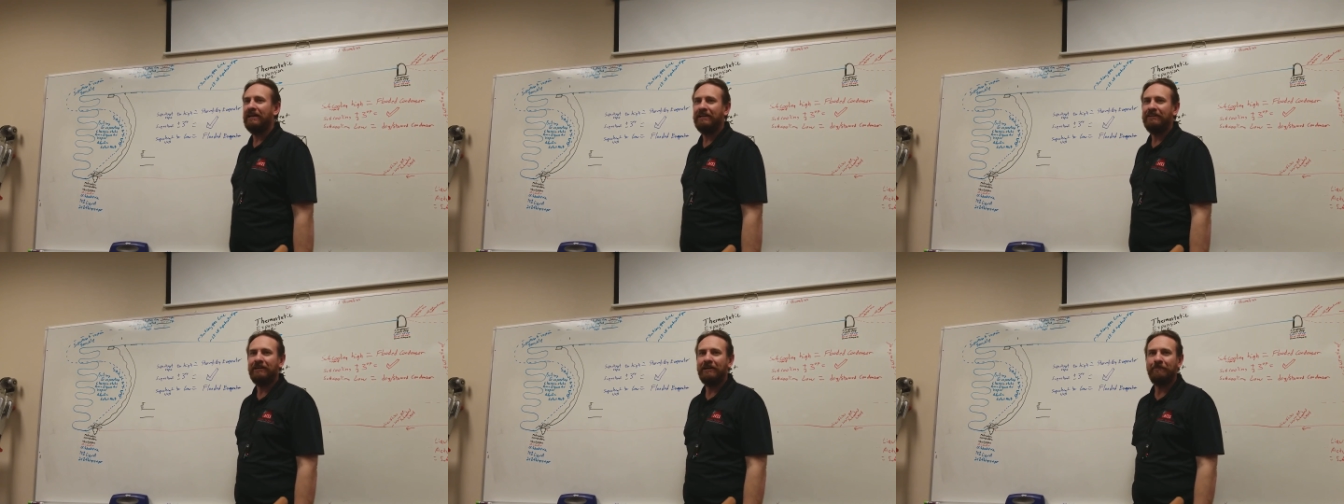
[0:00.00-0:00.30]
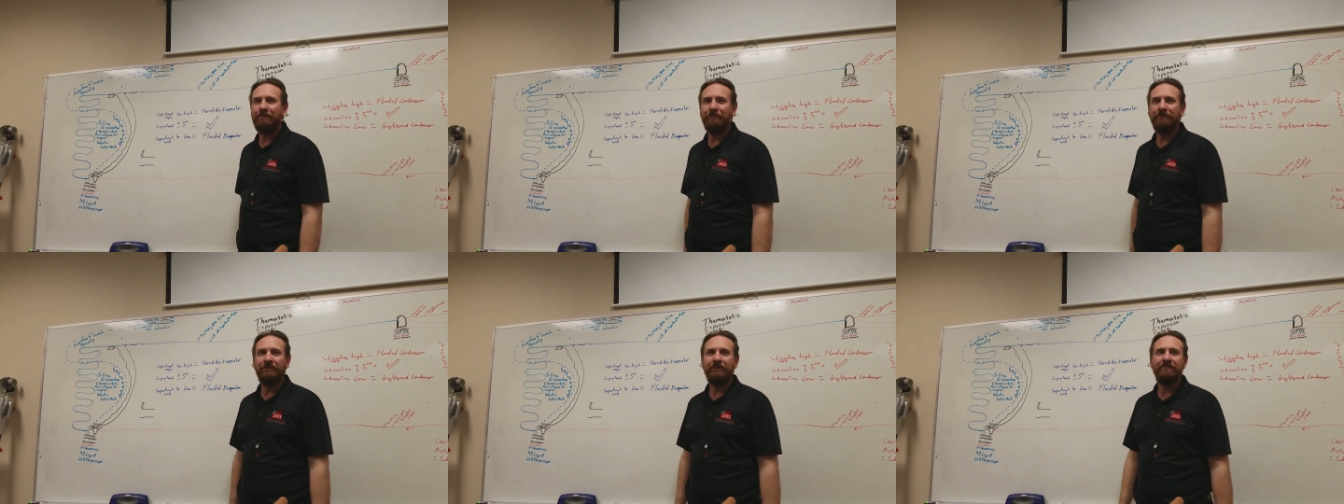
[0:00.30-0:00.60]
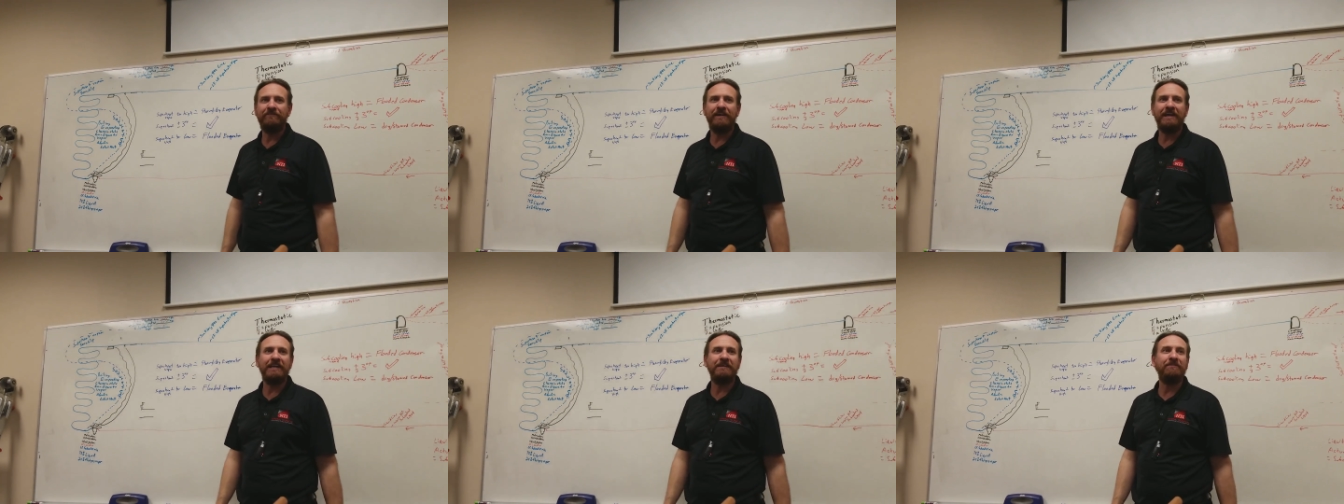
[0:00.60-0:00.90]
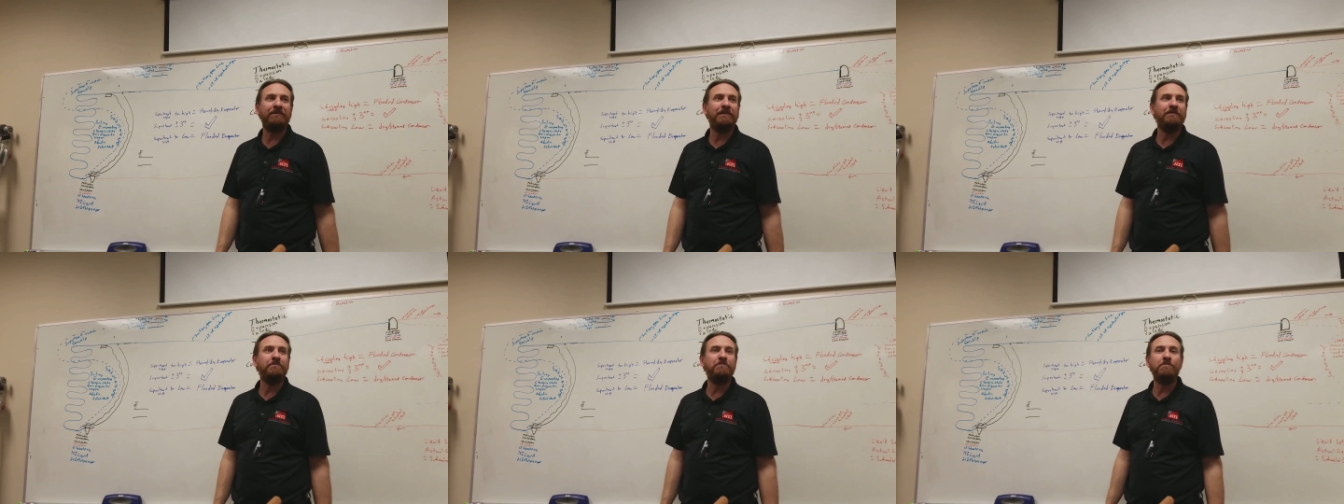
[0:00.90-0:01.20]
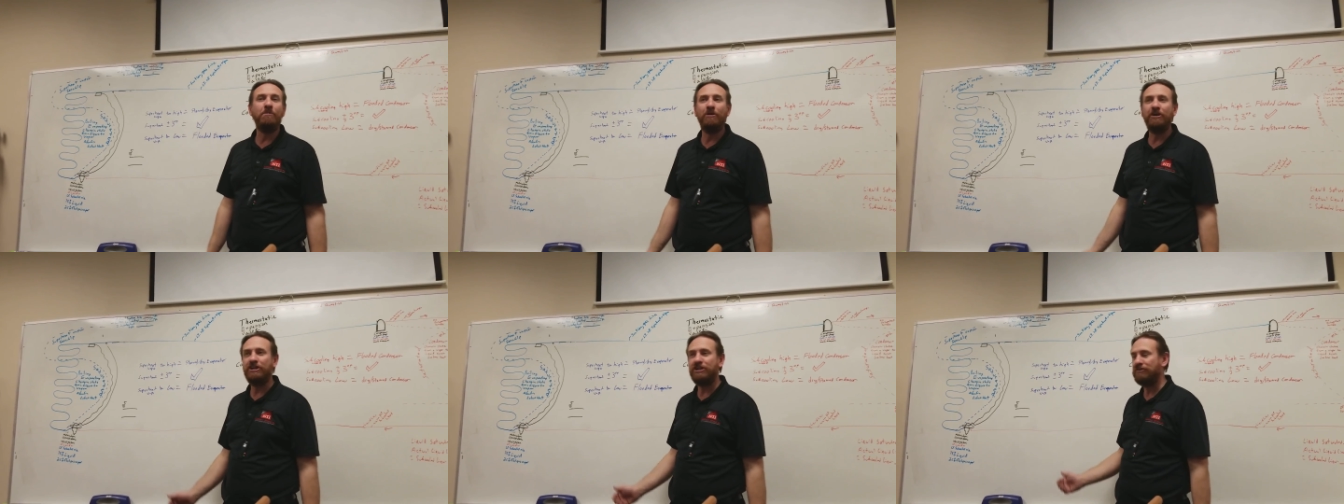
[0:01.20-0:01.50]
and not pull a good vacuum, you get
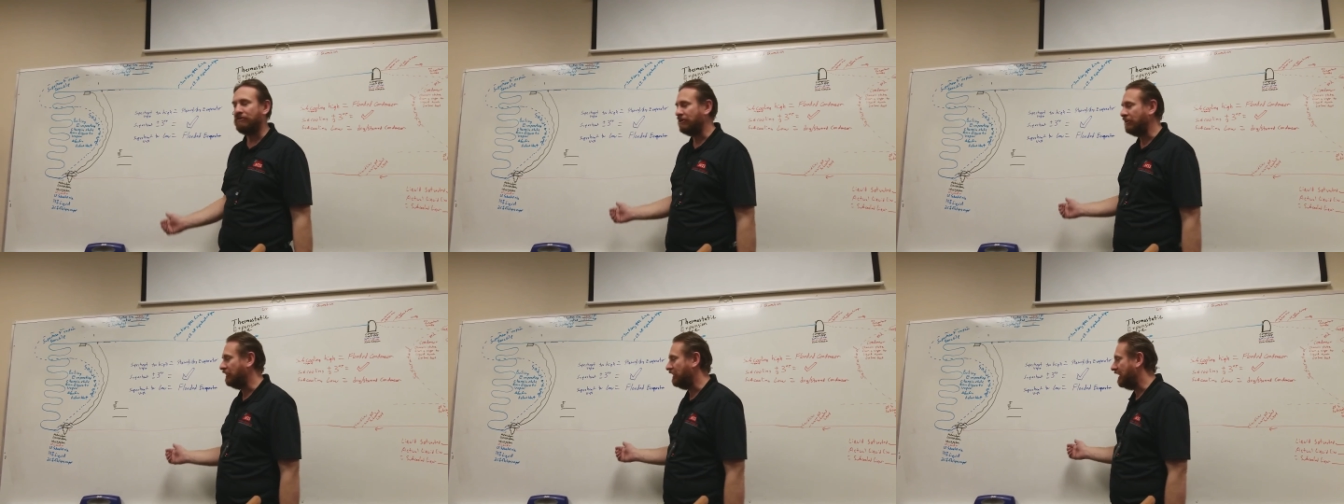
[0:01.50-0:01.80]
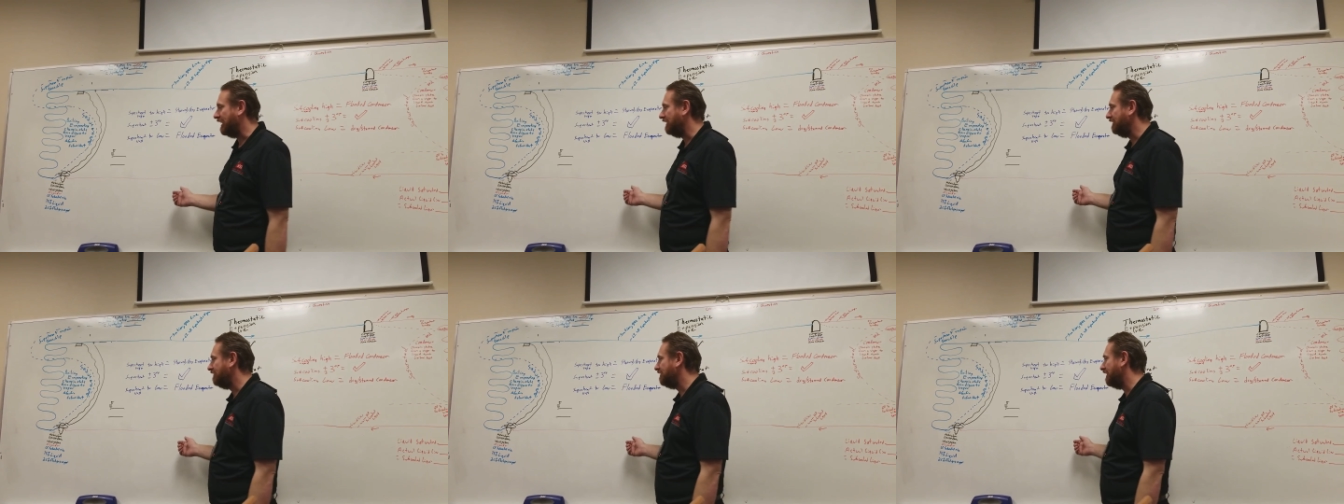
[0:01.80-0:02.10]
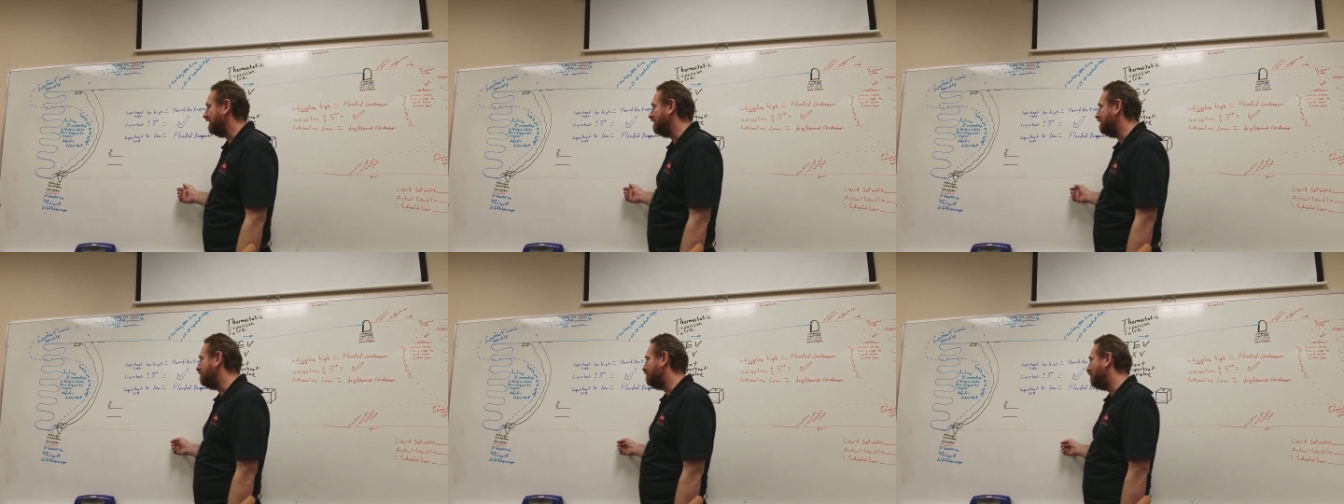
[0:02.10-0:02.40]
moisture in the lines, and the